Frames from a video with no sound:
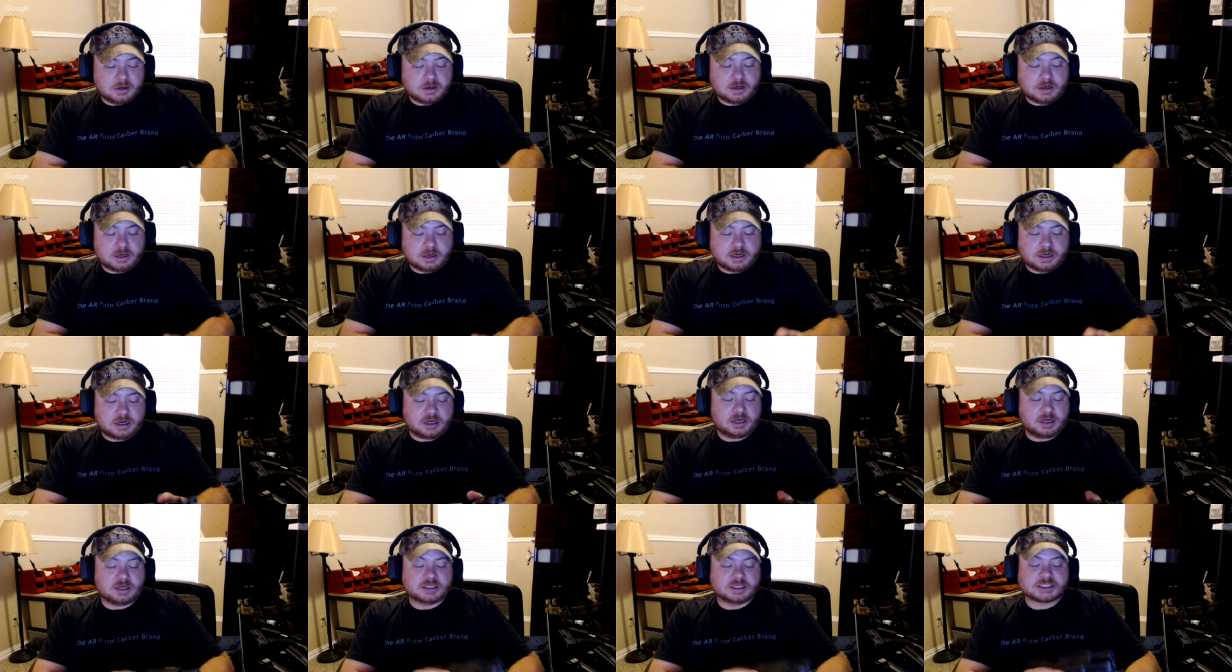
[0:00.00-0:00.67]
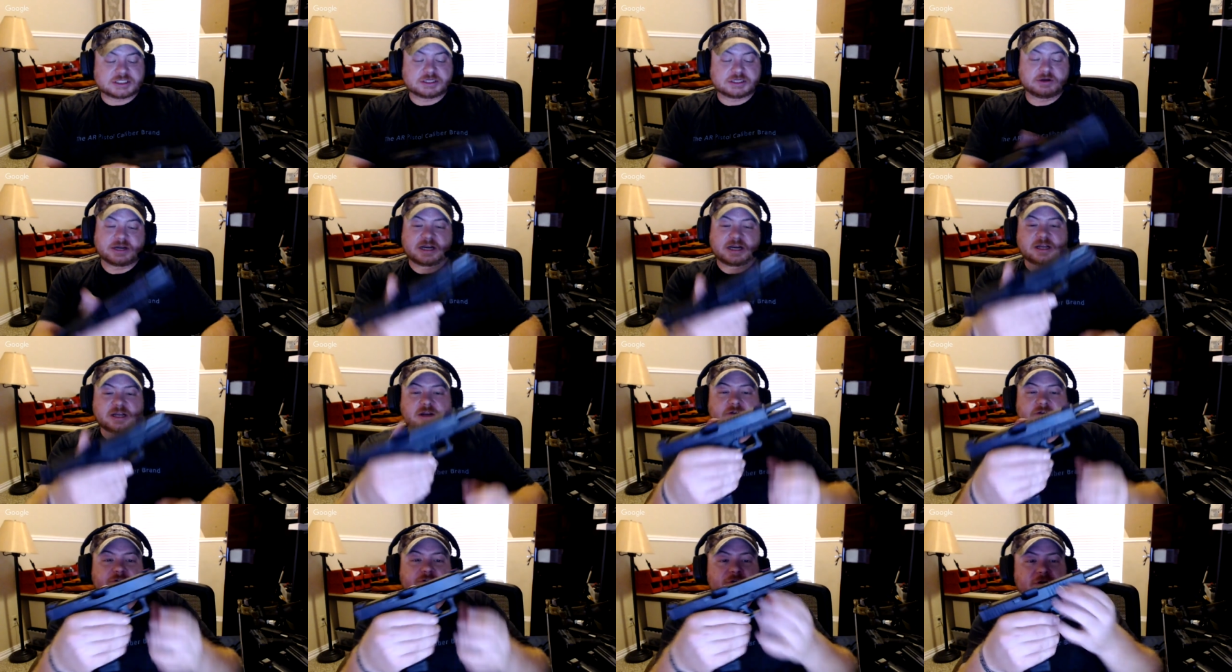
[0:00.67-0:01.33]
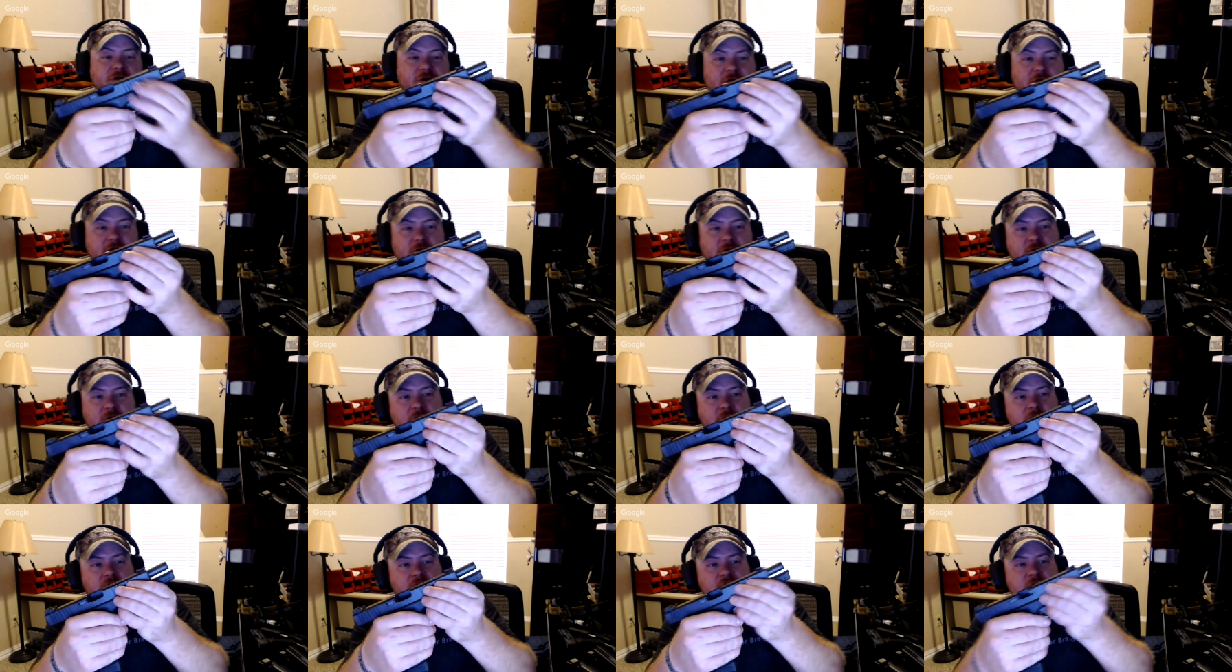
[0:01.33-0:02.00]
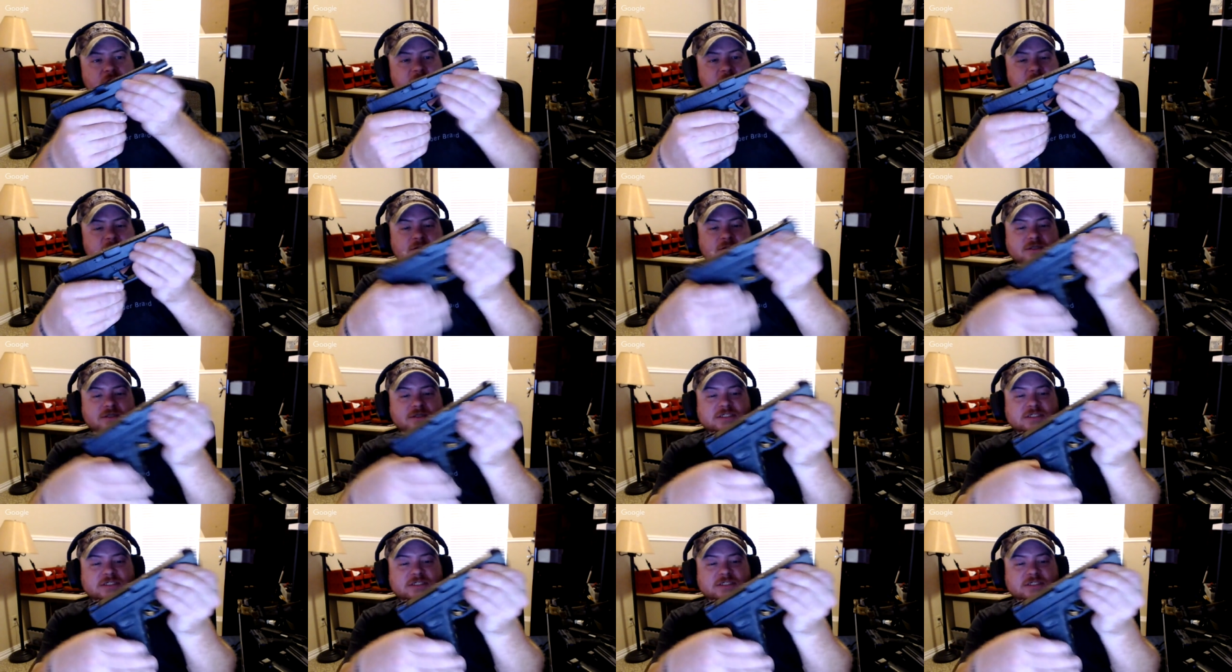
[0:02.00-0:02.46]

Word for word: Uh, so I got another Brownell